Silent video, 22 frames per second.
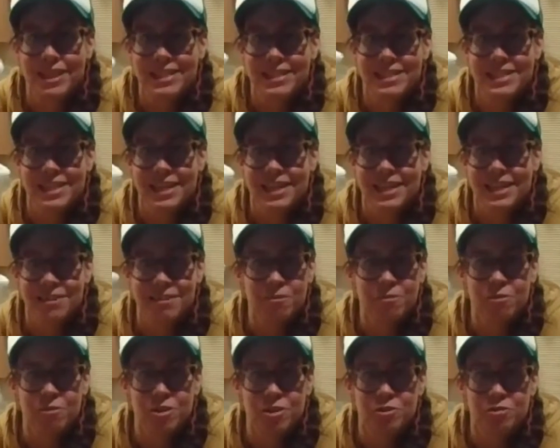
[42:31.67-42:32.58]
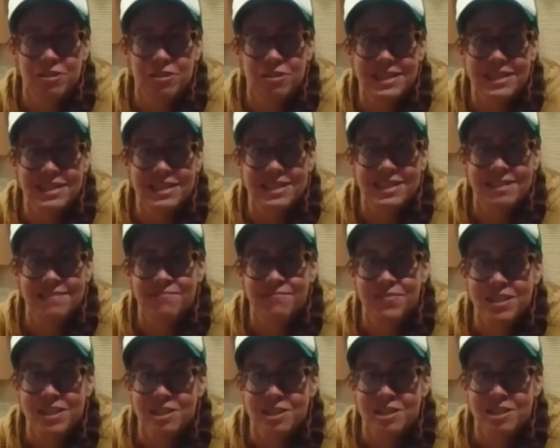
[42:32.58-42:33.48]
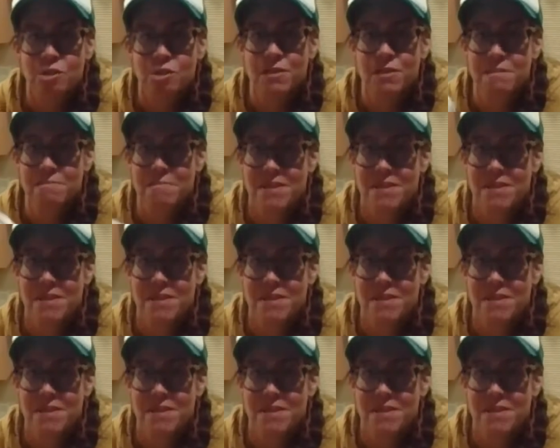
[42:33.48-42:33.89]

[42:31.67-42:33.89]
or grits. So we make a lot